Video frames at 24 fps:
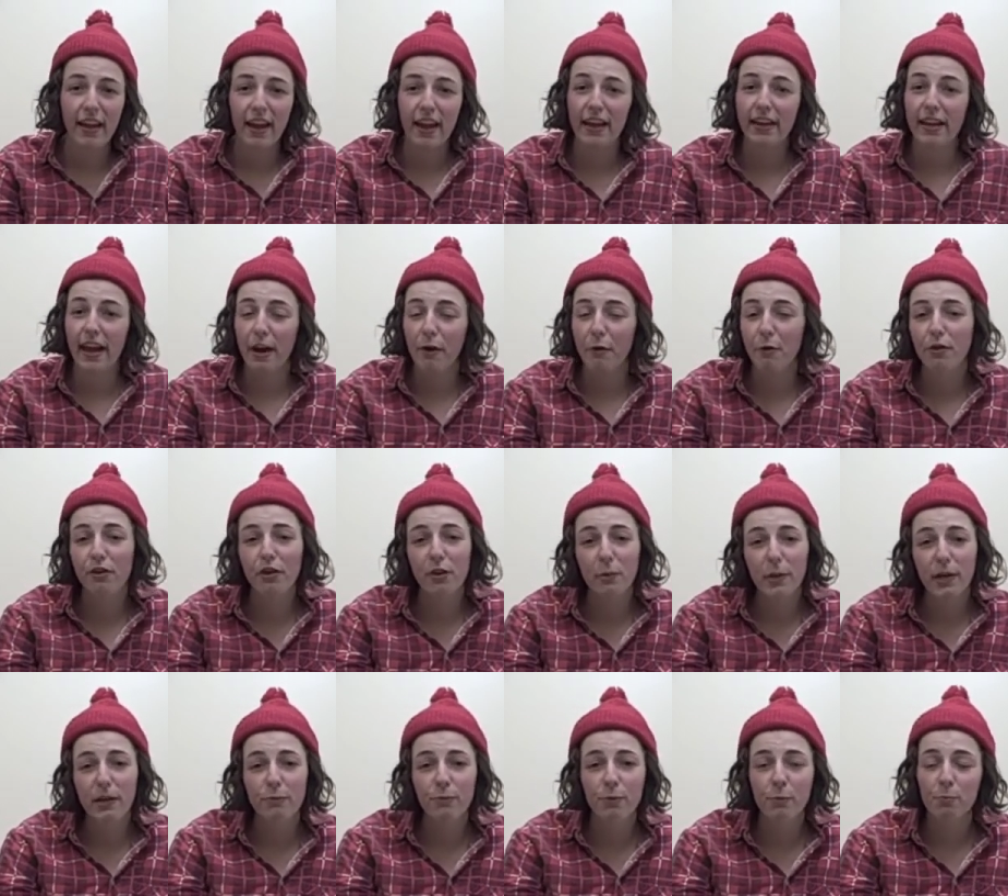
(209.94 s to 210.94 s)
an hour
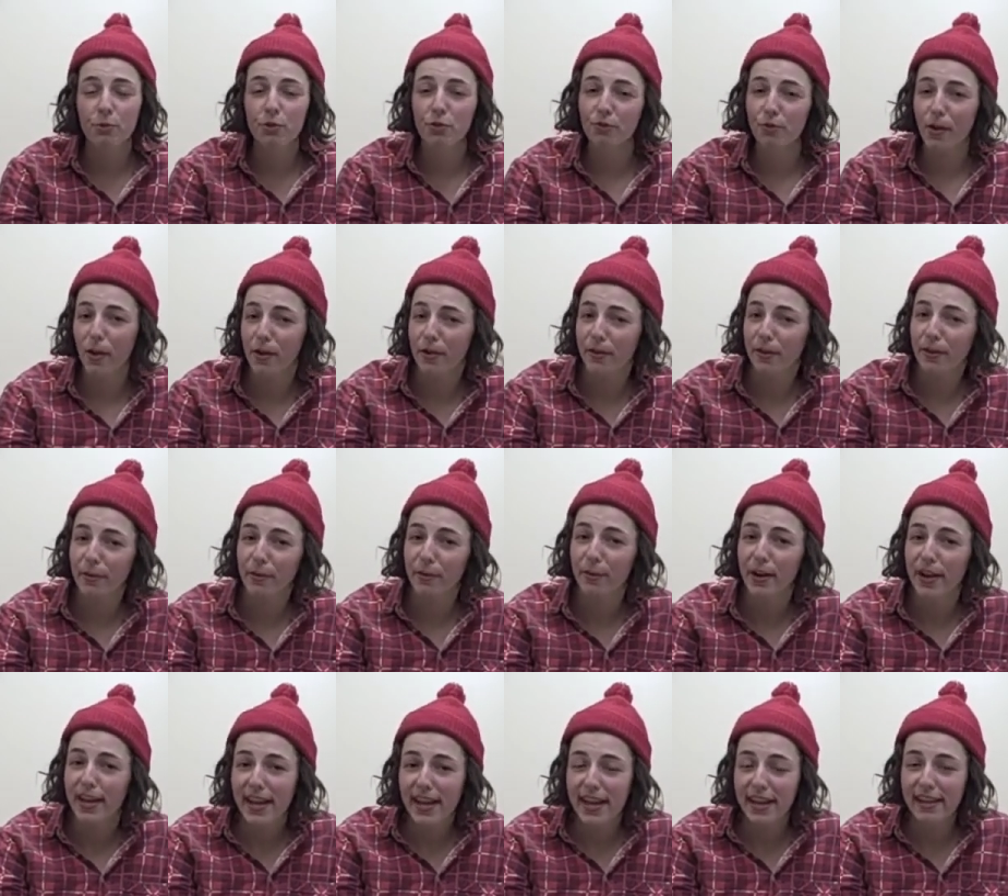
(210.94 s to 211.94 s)
away from Toronto
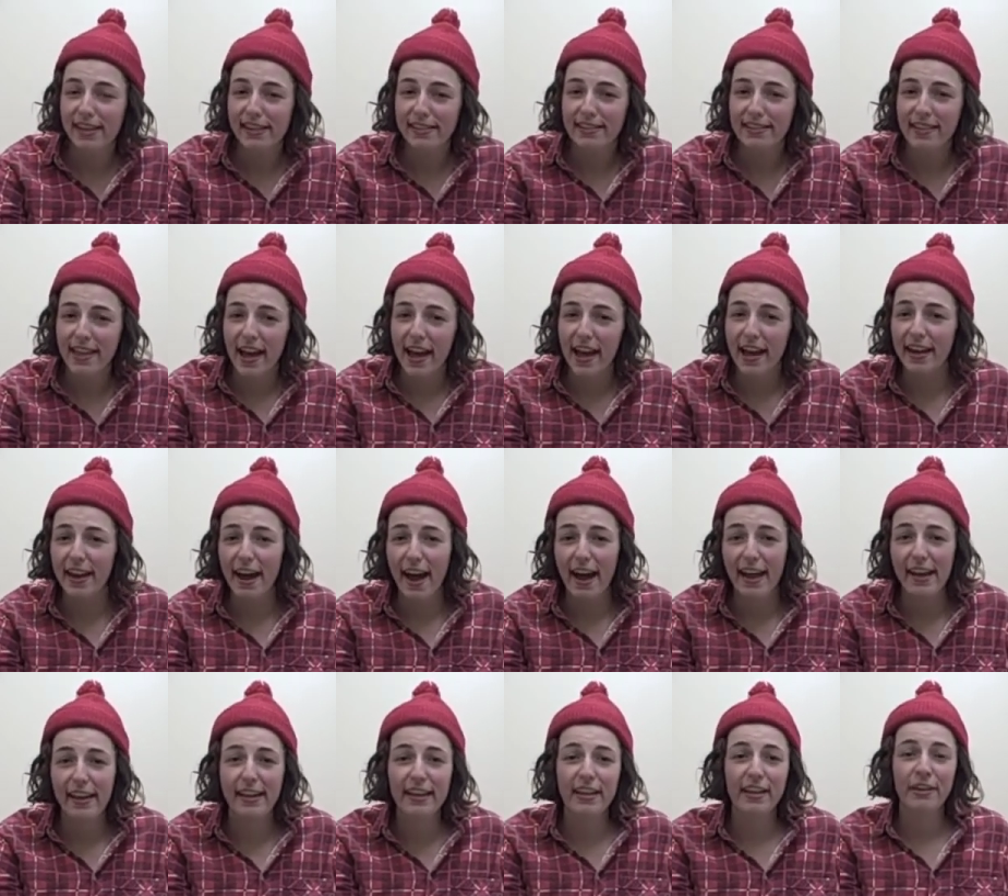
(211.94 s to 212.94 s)
is that
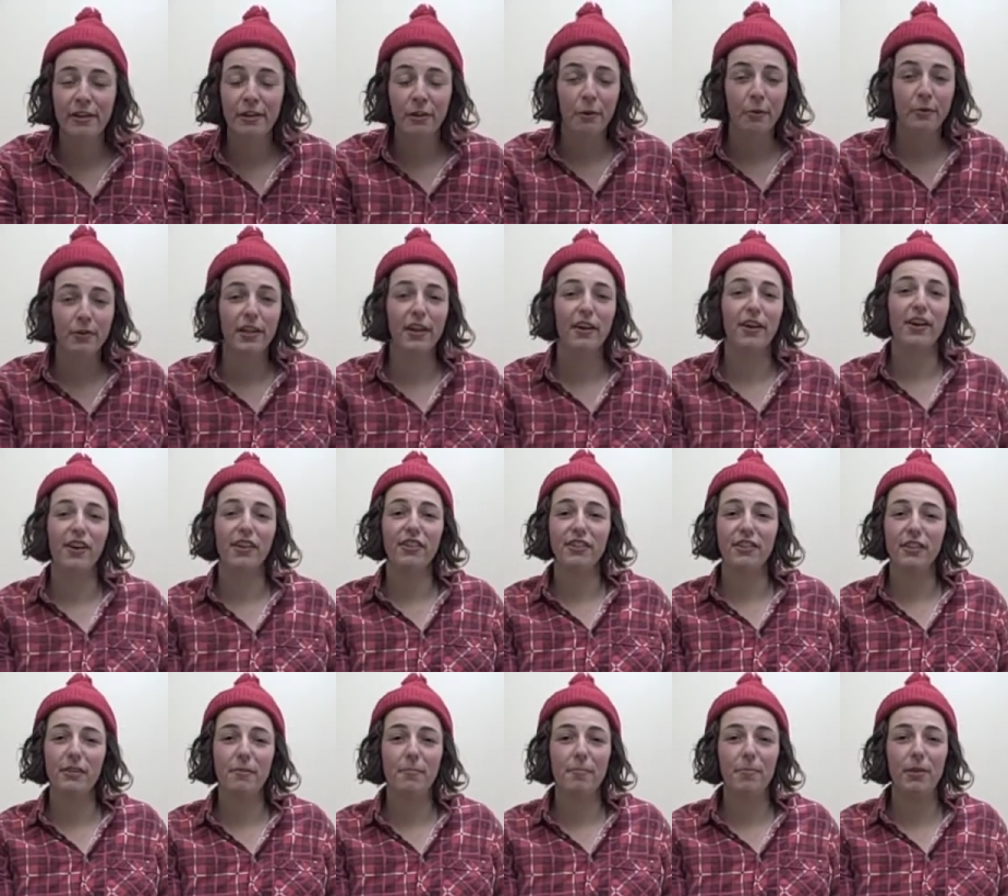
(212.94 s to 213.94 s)
I can go to
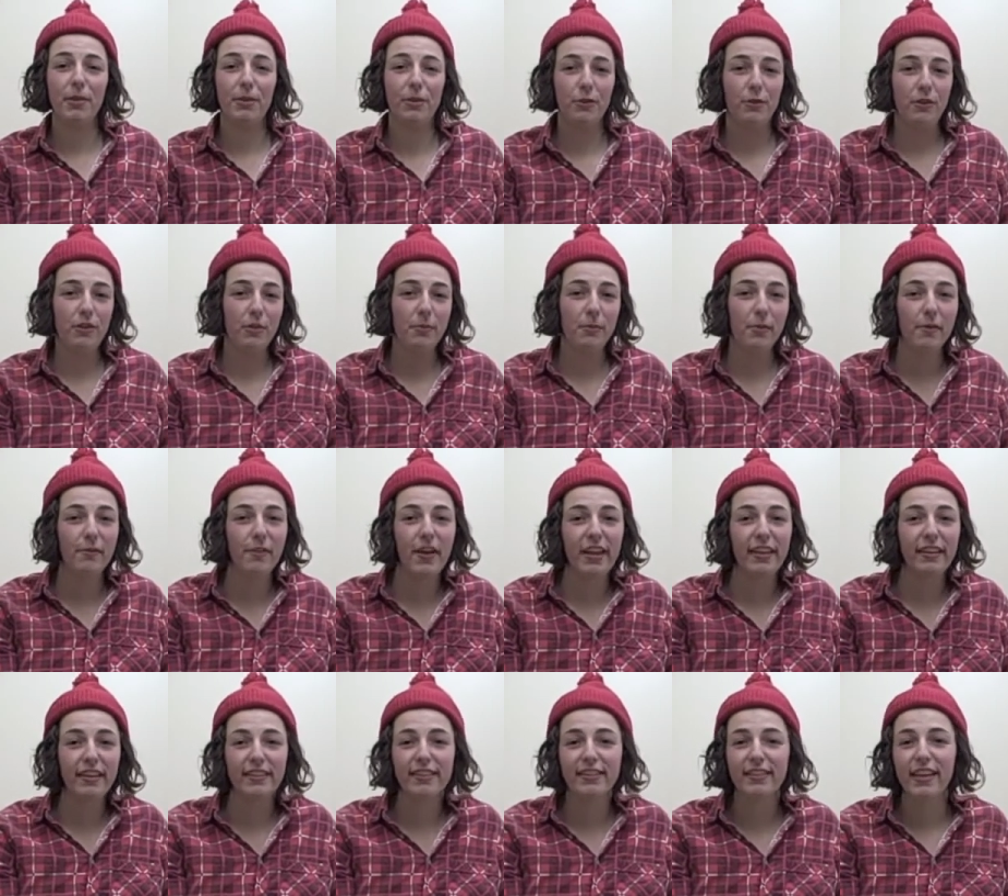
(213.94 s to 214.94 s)
awesome YouTube
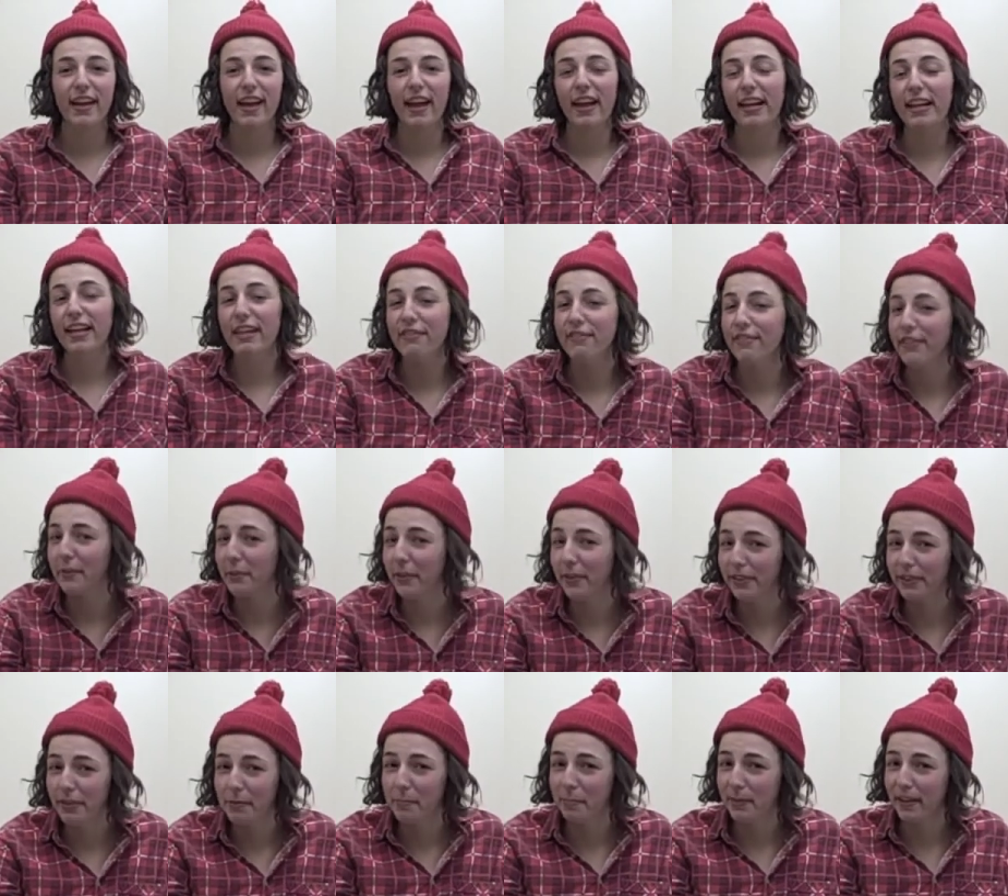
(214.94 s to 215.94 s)
events, even when
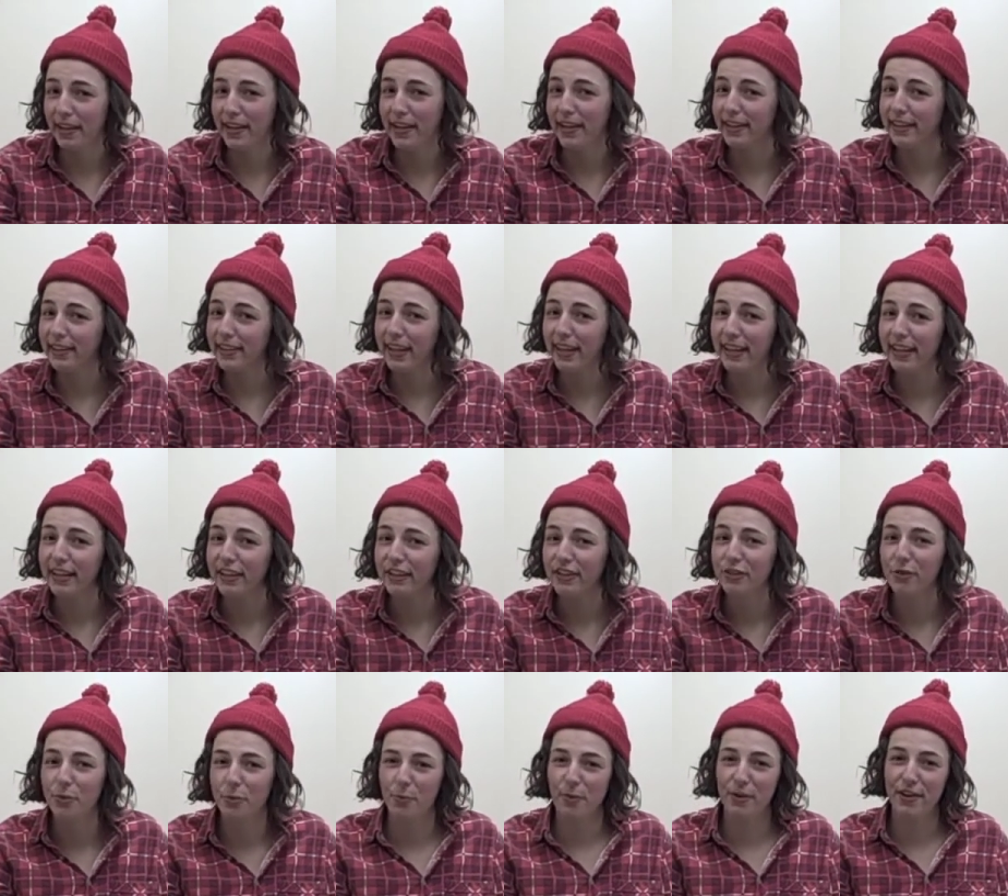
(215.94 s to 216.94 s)
they're planned like
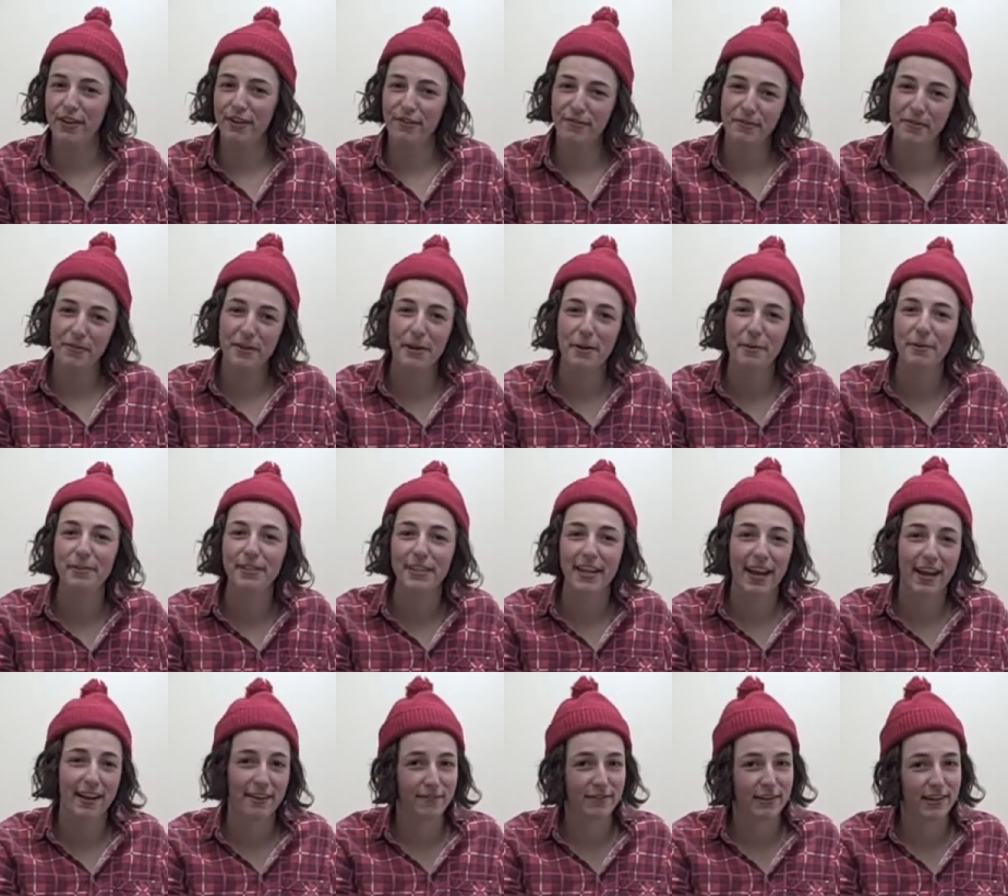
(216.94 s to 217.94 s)
24 hours
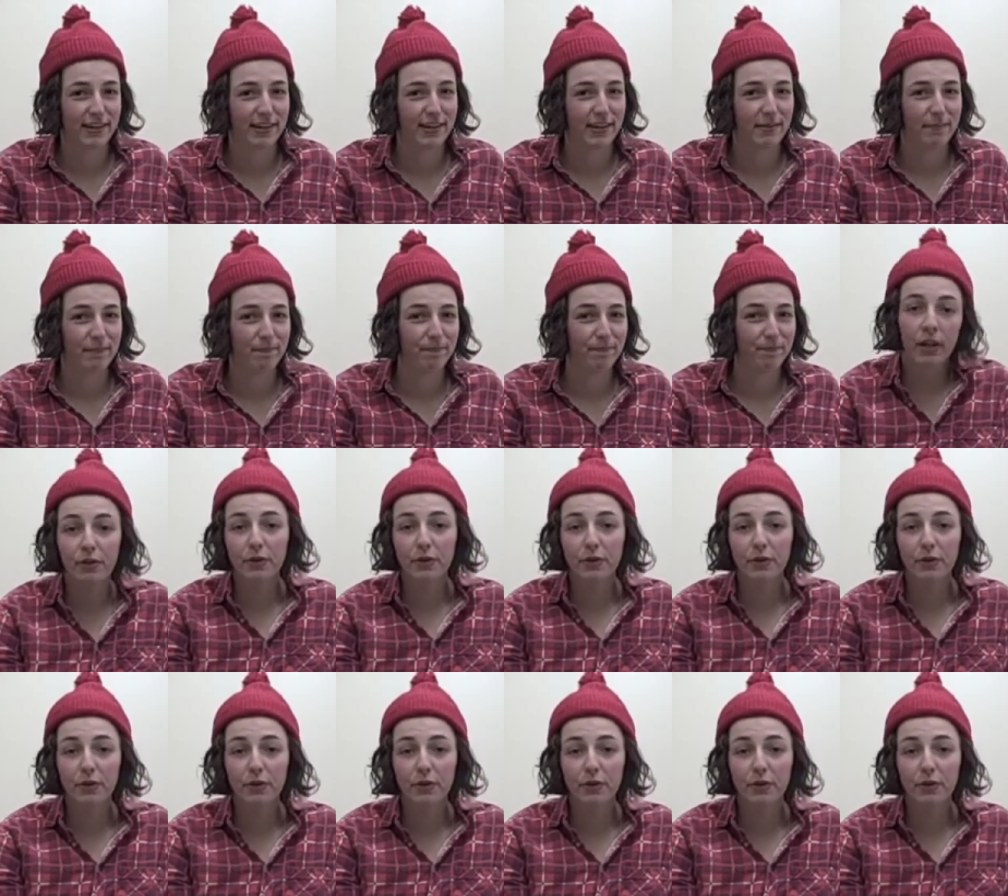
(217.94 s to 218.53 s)
ahead of time.